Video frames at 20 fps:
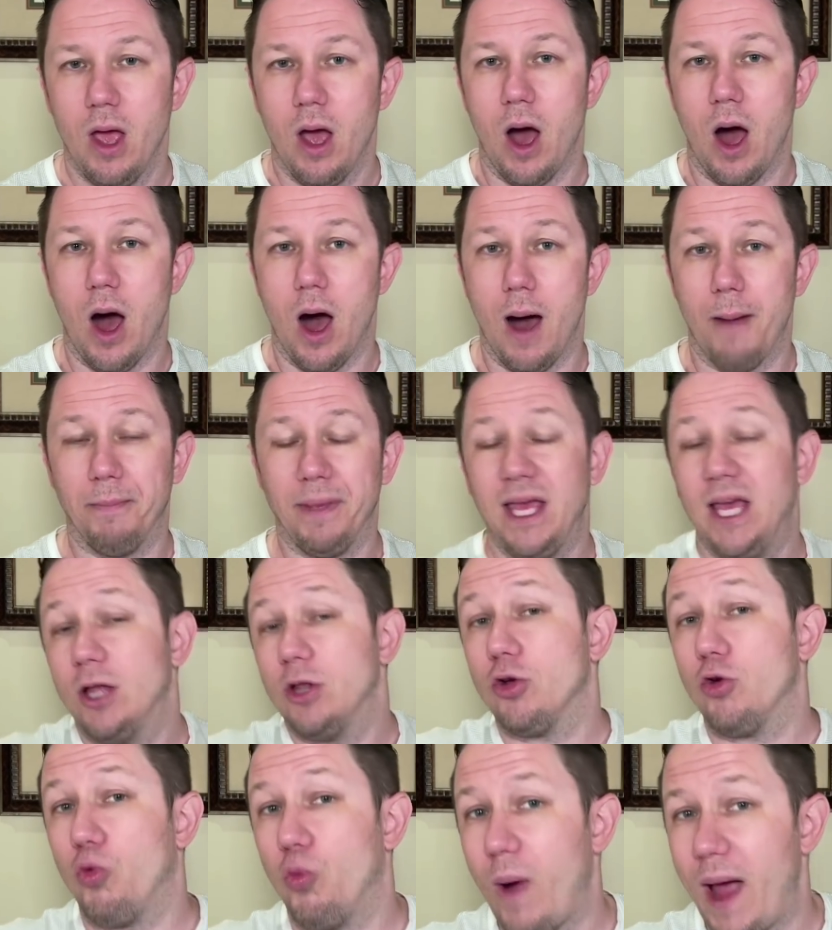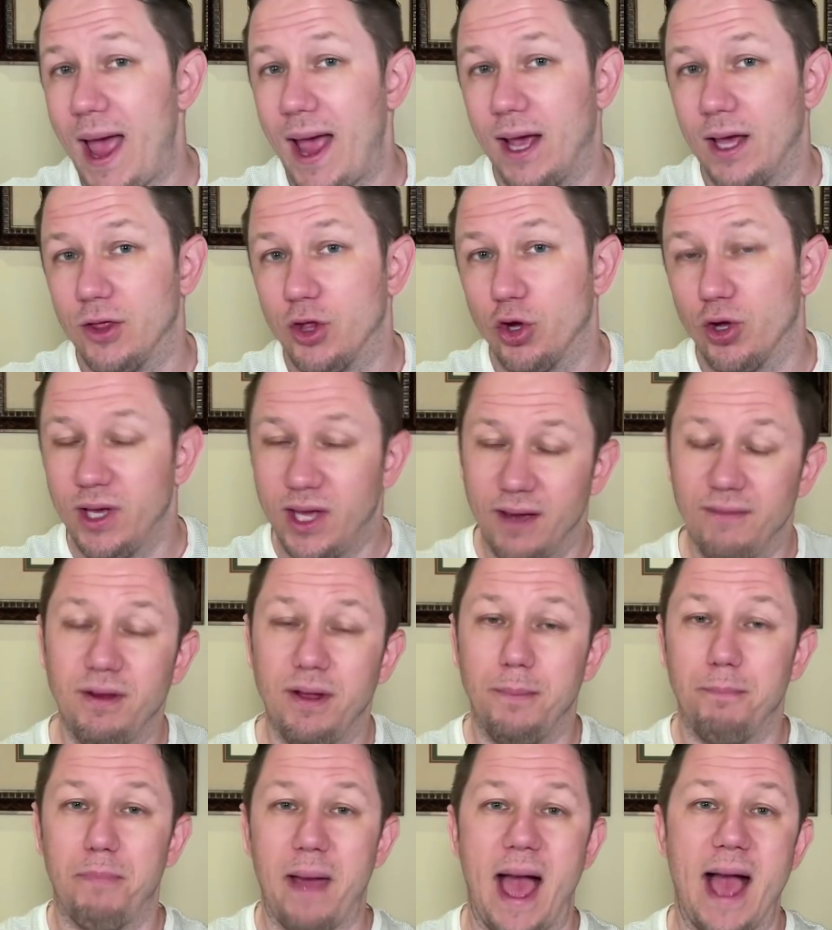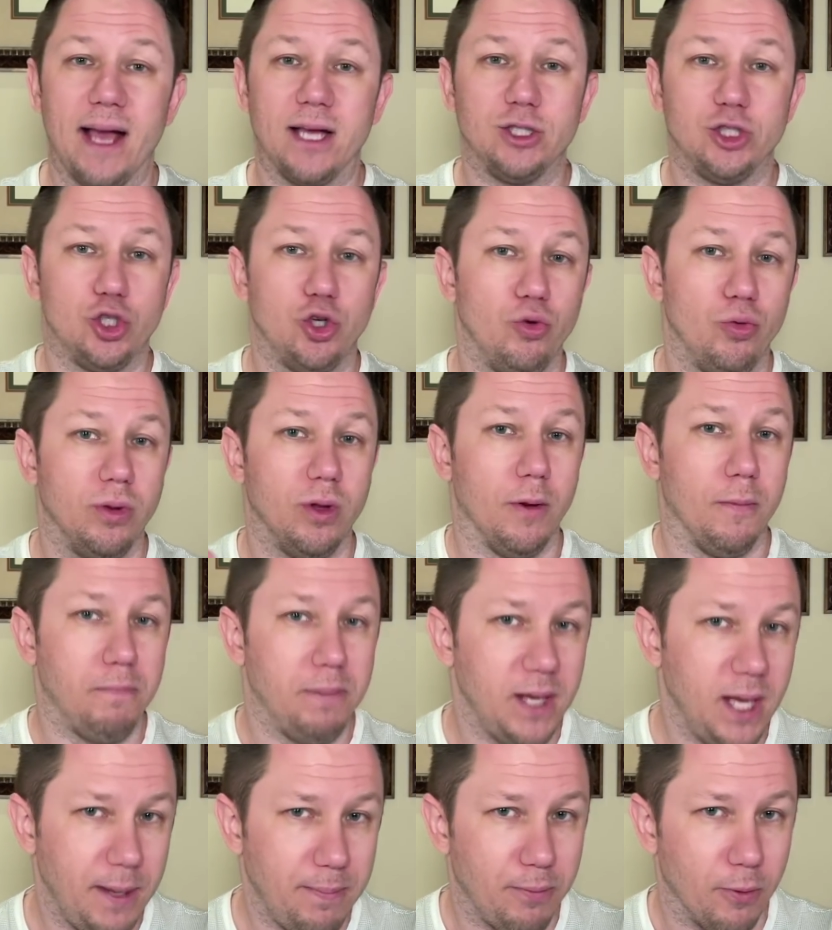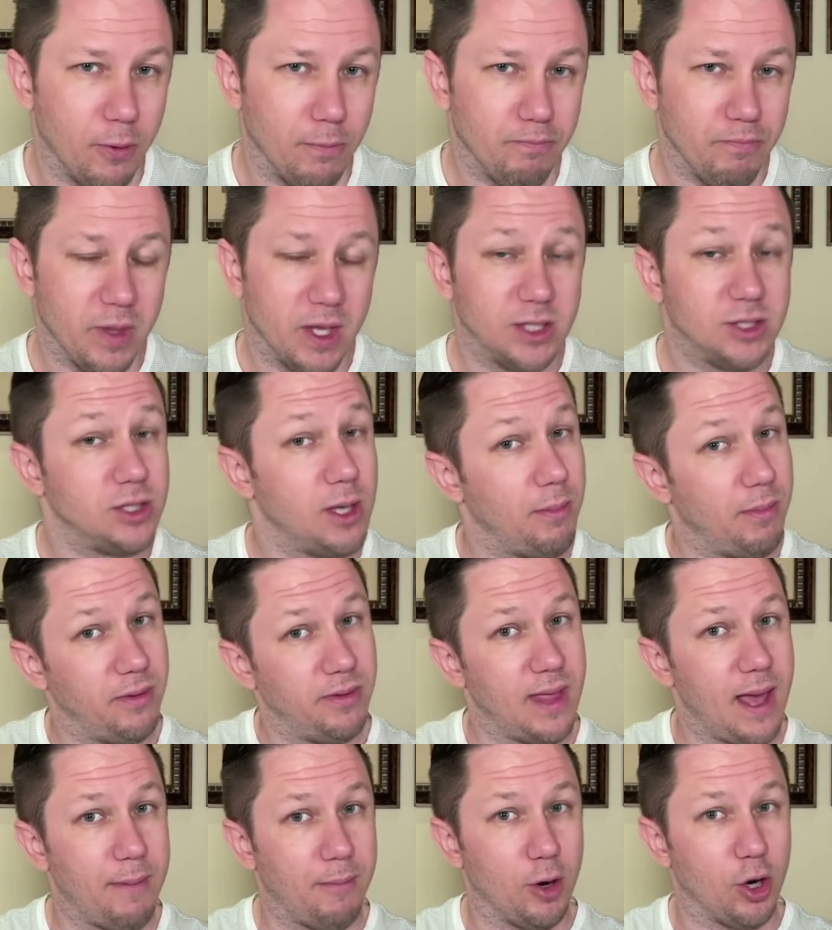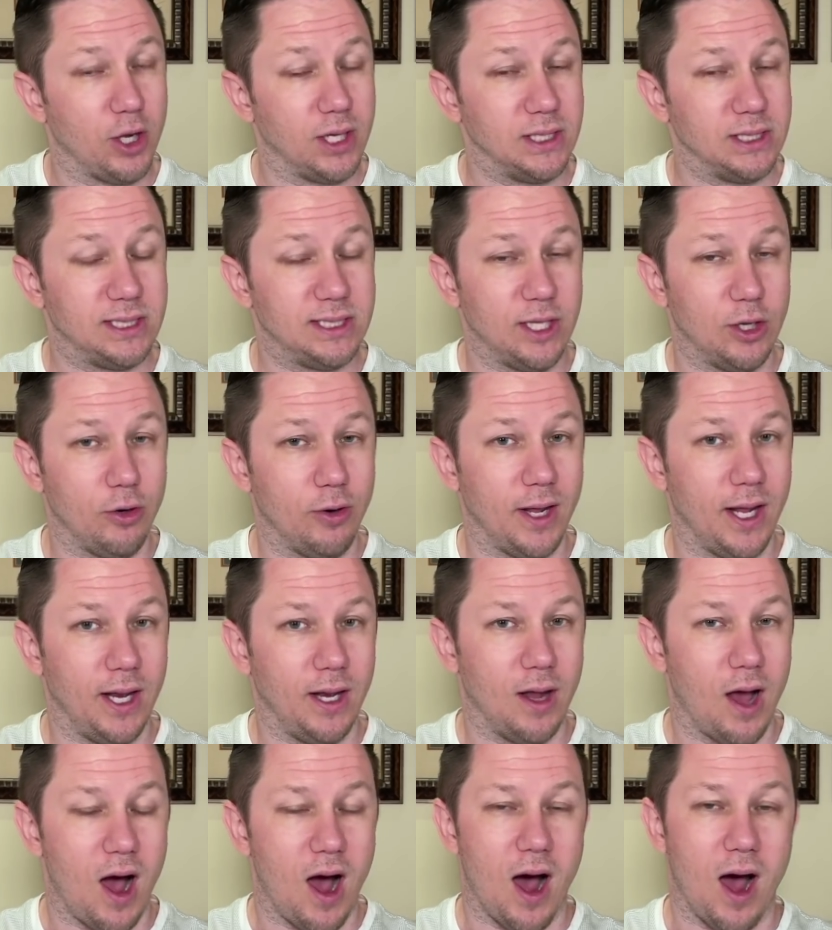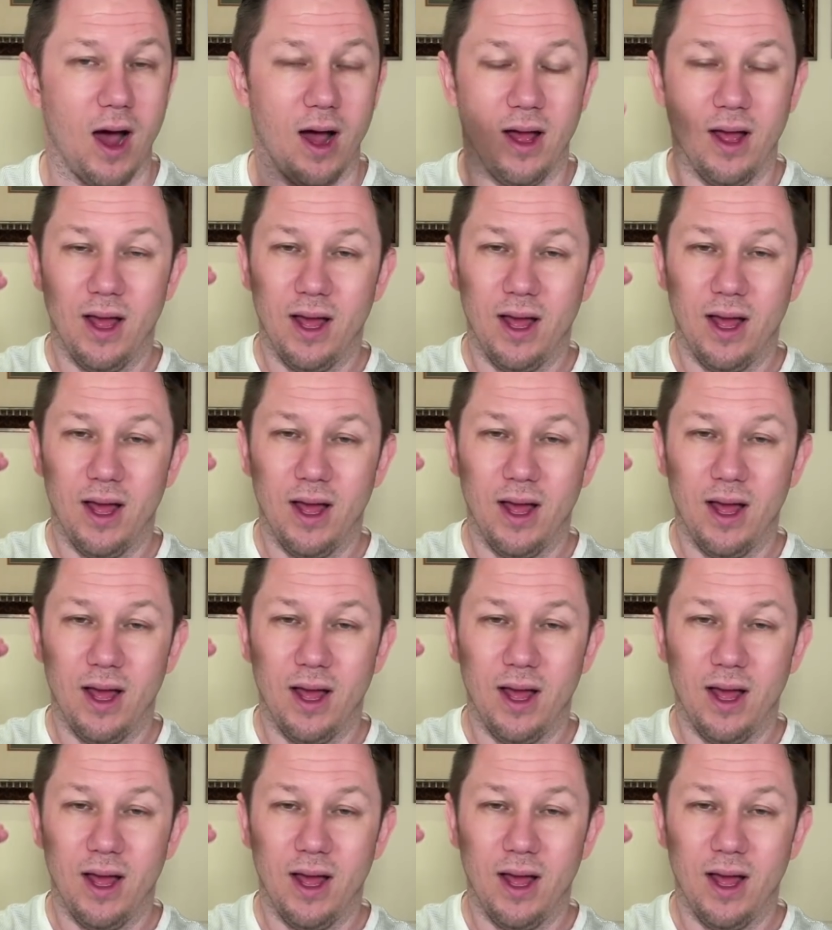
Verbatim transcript: Um, either way, they're giving back to their people. Some of them are considering uh,